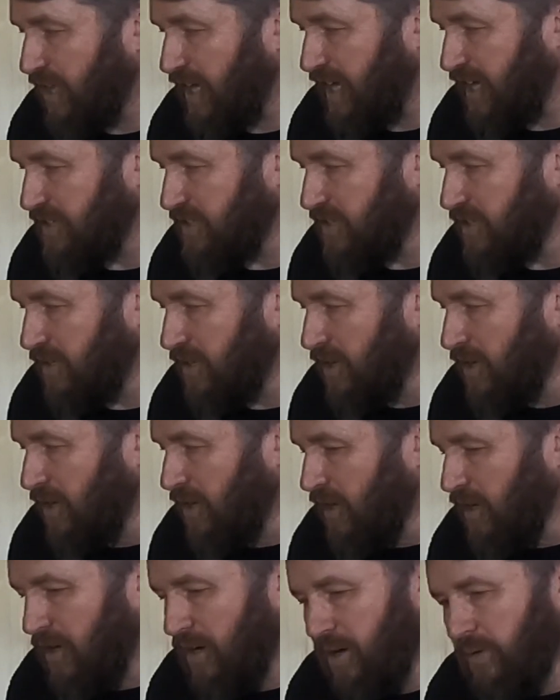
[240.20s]
that.
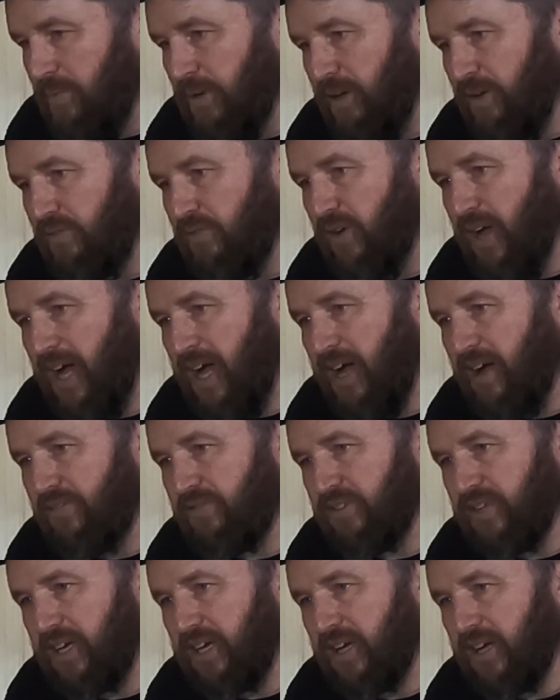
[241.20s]
If you
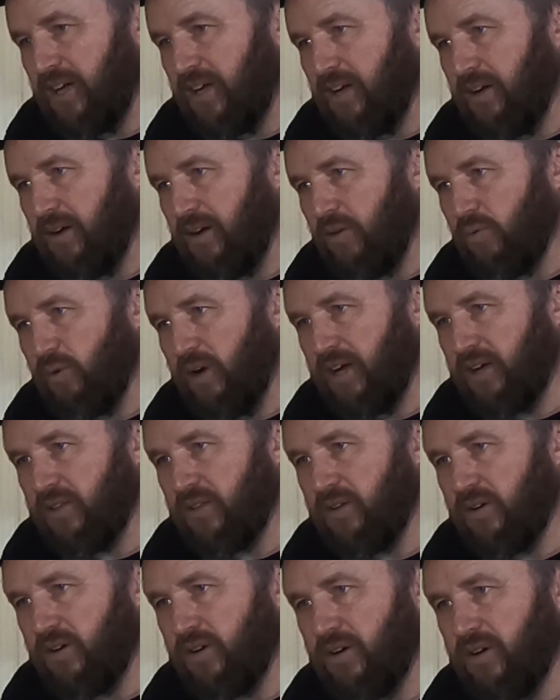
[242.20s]
have like a
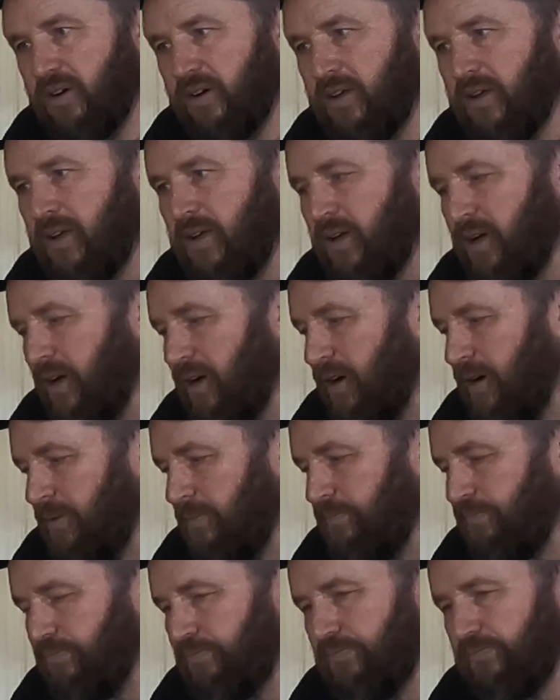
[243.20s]
regular
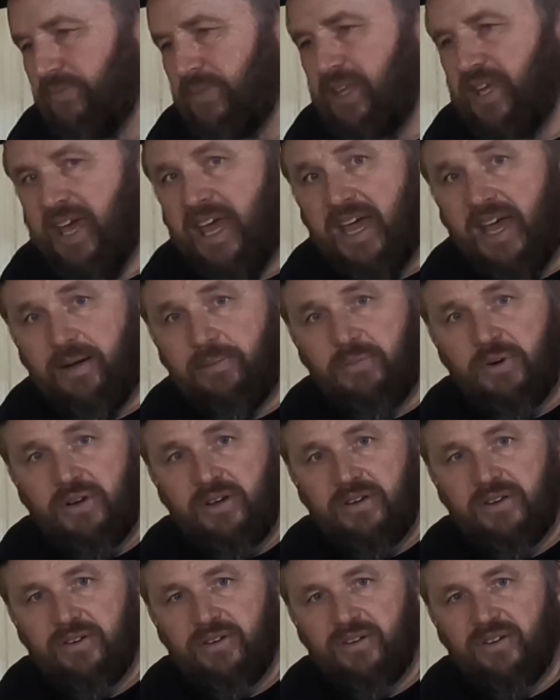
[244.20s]

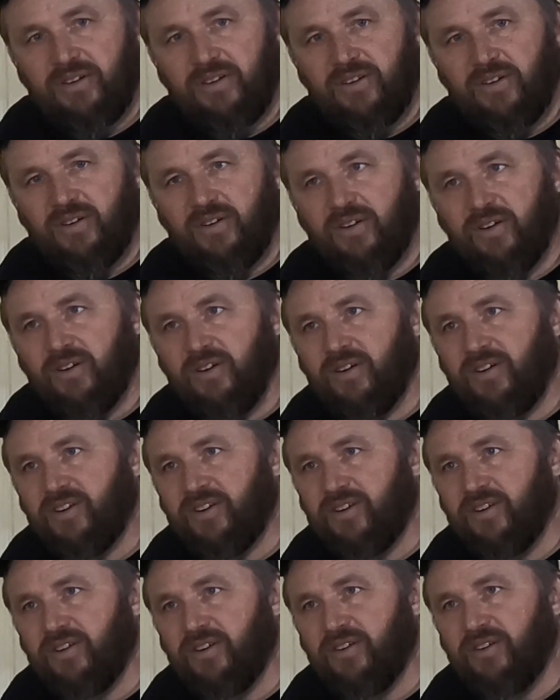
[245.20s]
camera
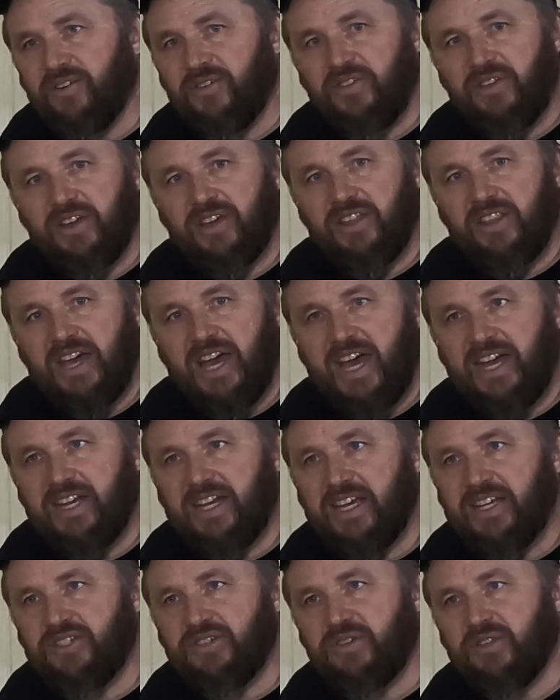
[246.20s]
or thing of that
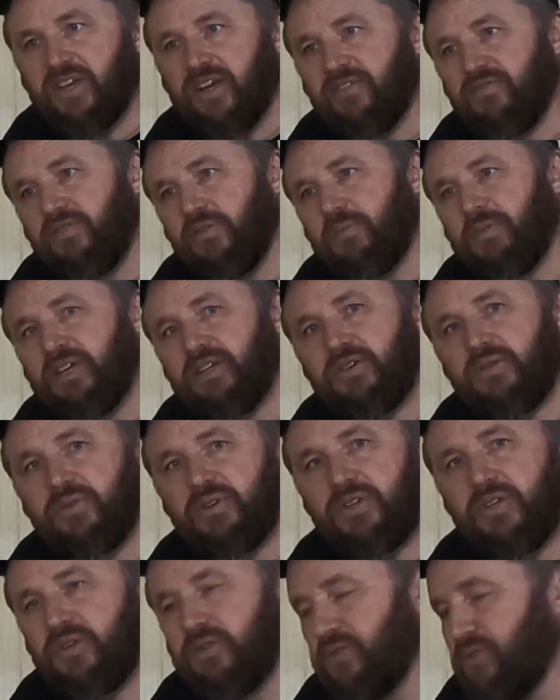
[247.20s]
nature, like for me
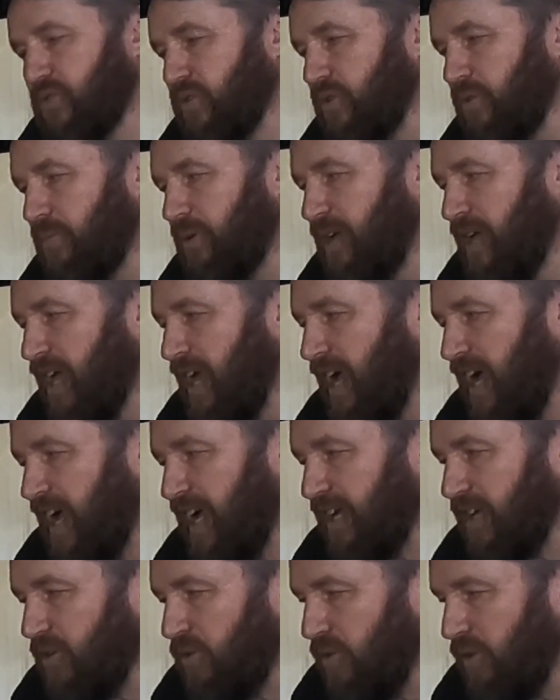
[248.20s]
doing YouTube,
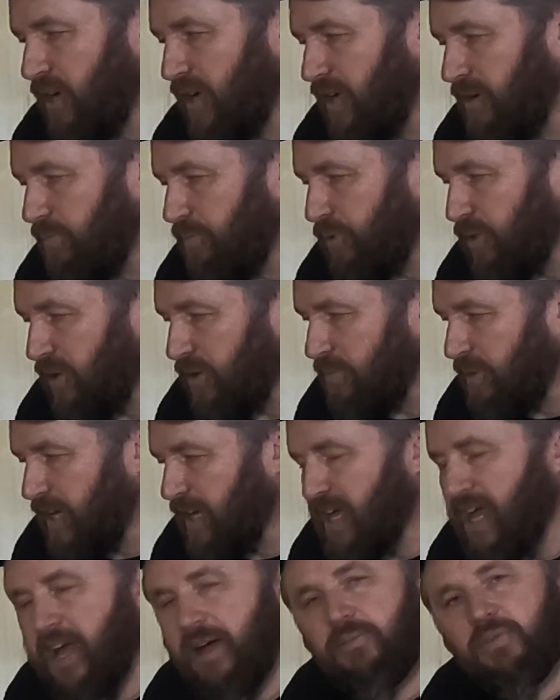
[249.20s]
I can go ahead, plug my
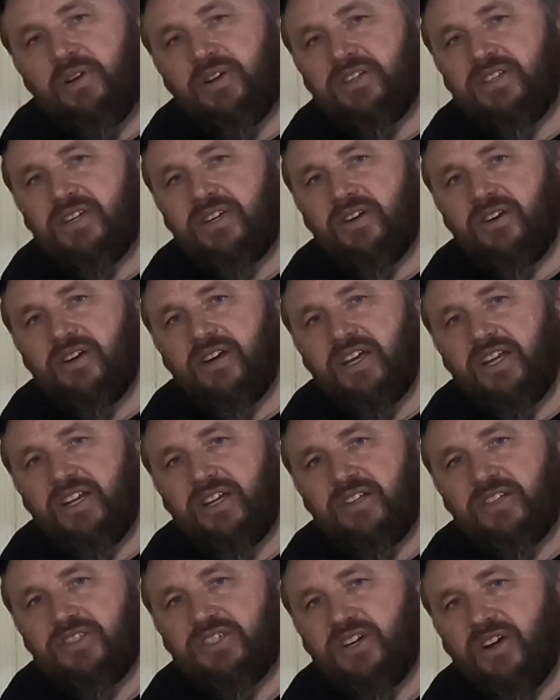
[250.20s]
camera into here, and
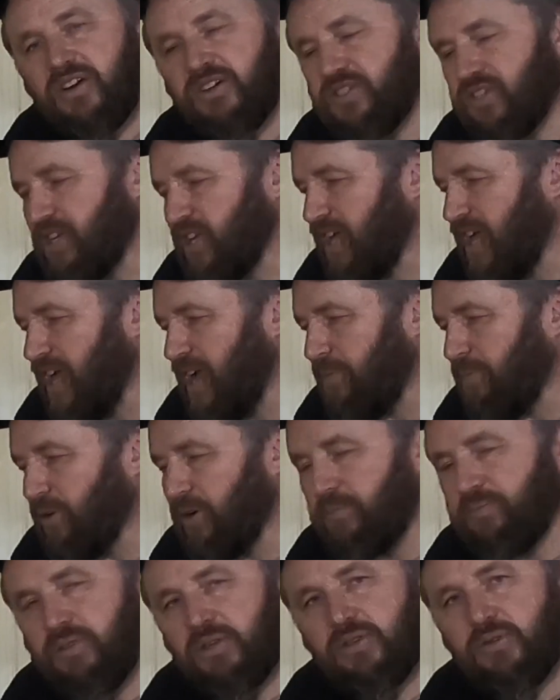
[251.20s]
it'll charge the
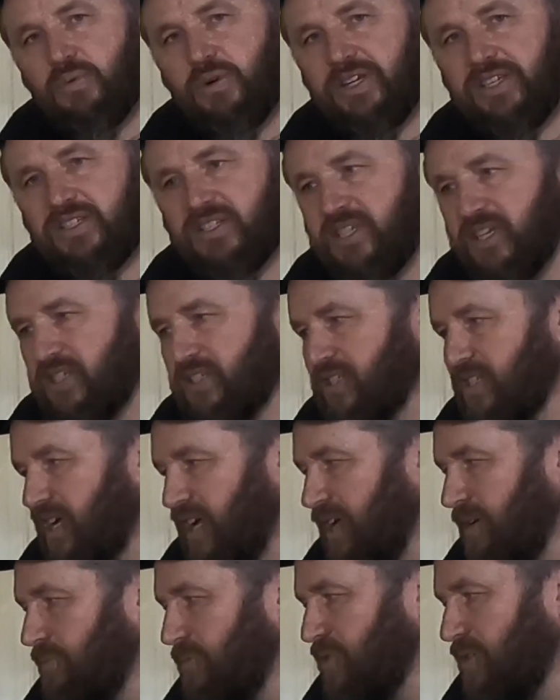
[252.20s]
camera up to 26
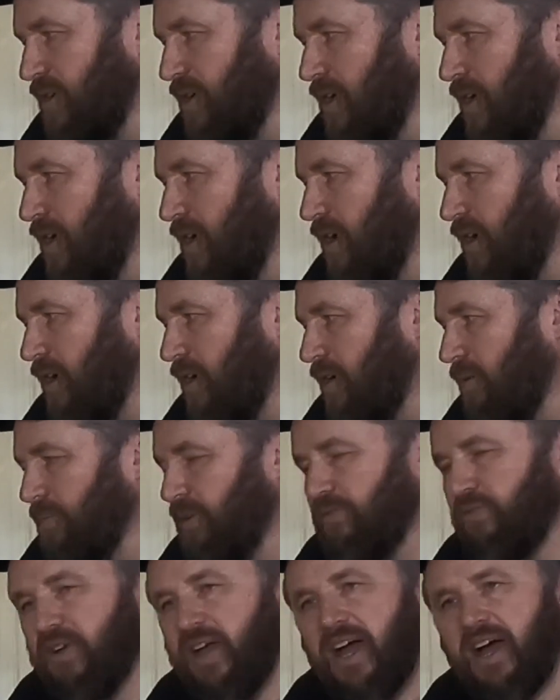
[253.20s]
times.
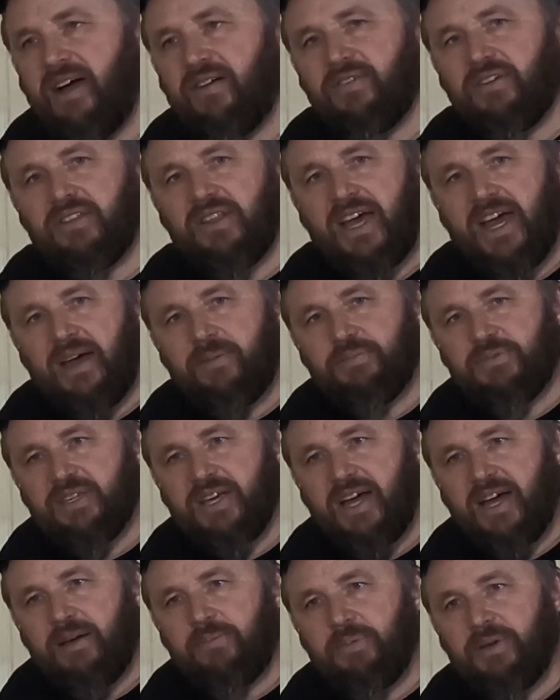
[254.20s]
If you have a
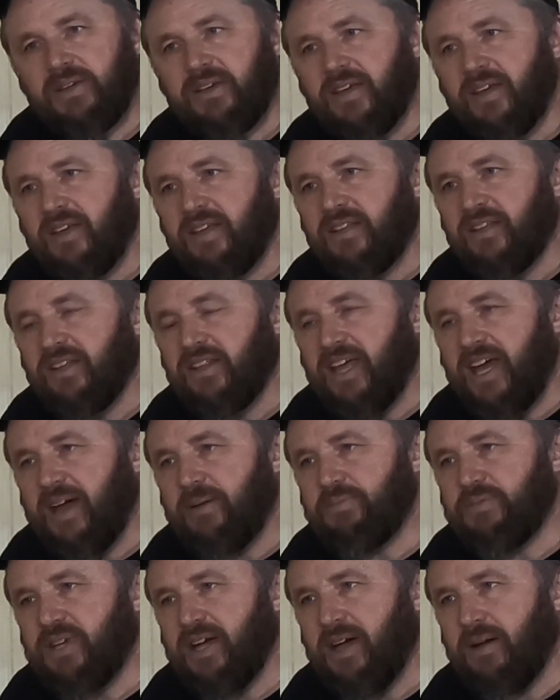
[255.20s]
laptop, the
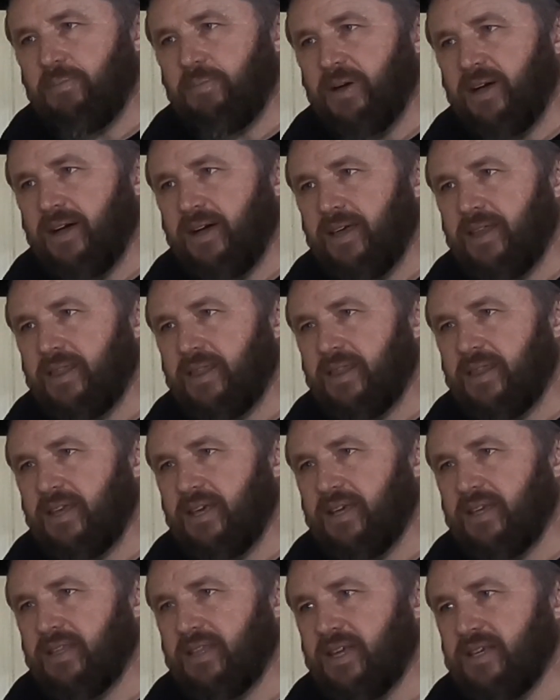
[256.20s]
laptop, I
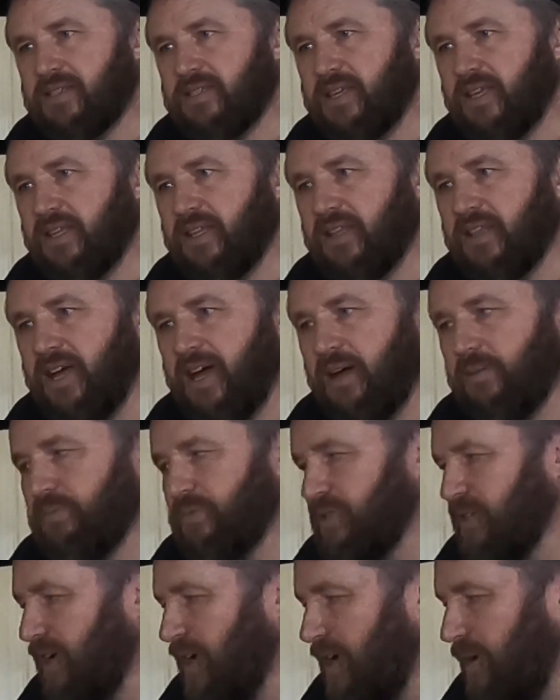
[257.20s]
think they said the
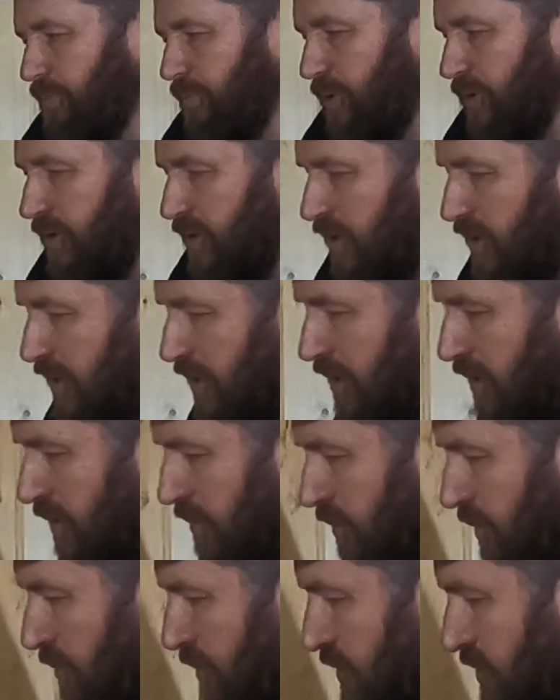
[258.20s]
laptop,
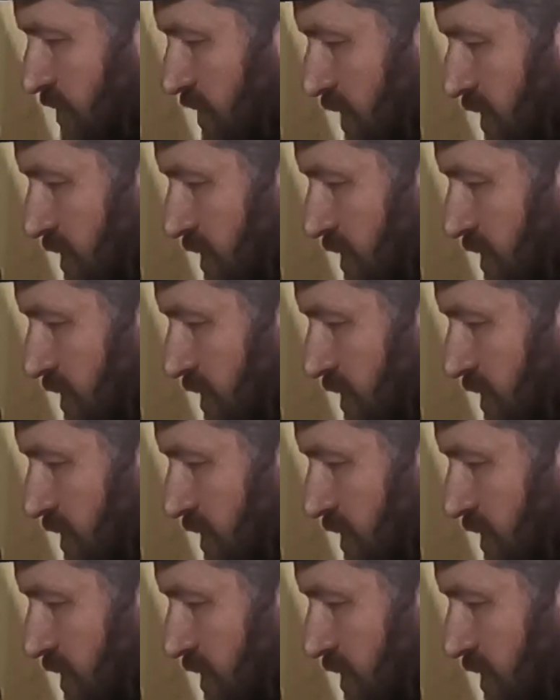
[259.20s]
what was